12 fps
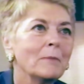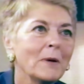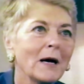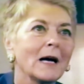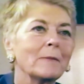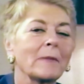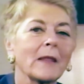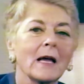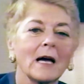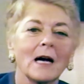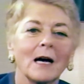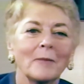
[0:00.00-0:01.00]
But
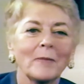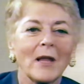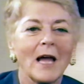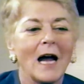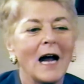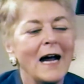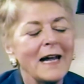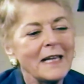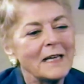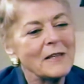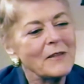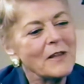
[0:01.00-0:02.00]
um,
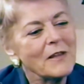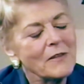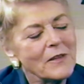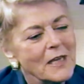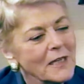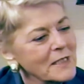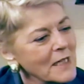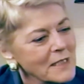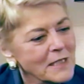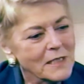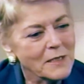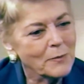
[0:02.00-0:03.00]
I, it
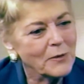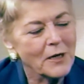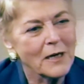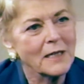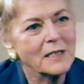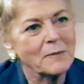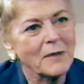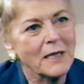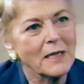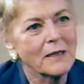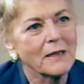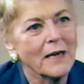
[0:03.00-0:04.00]
doesn't surprise
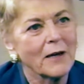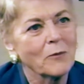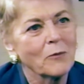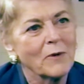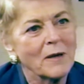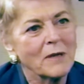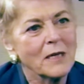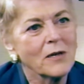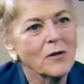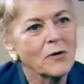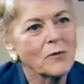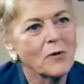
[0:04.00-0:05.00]
me that
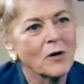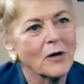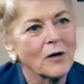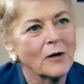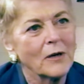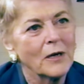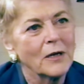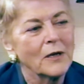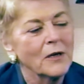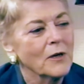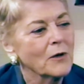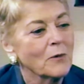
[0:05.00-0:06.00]
women who are,
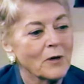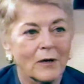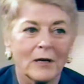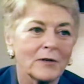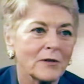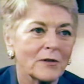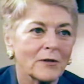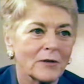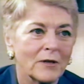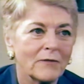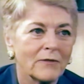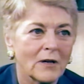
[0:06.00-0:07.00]
mm-hmm. who are under
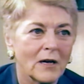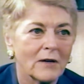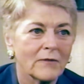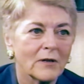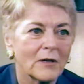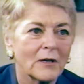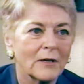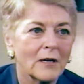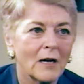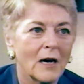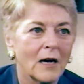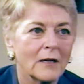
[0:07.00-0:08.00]
thirty-five are
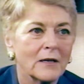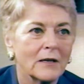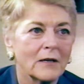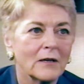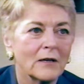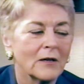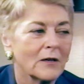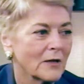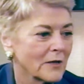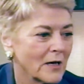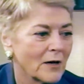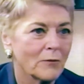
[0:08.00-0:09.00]
not
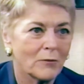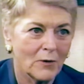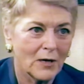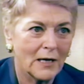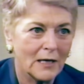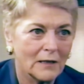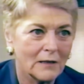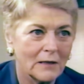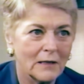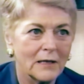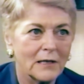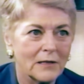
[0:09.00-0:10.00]
are not running
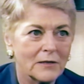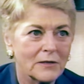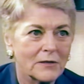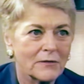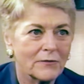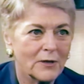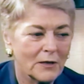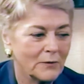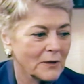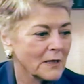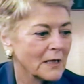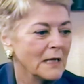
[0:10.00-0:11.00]
as
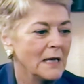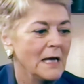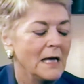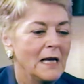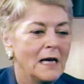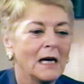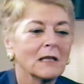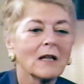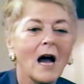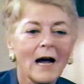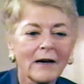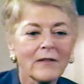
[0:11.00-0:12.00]
frequently. A
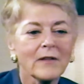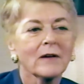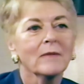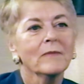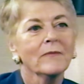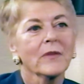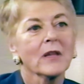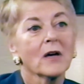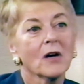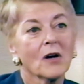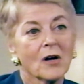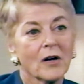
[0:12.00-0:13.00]
lot of them
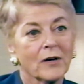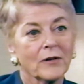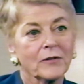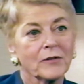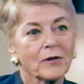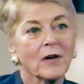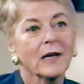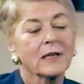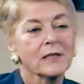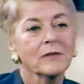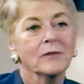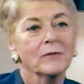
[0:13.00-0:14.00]
are trying
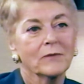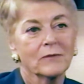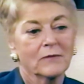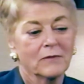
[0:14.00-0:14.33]
to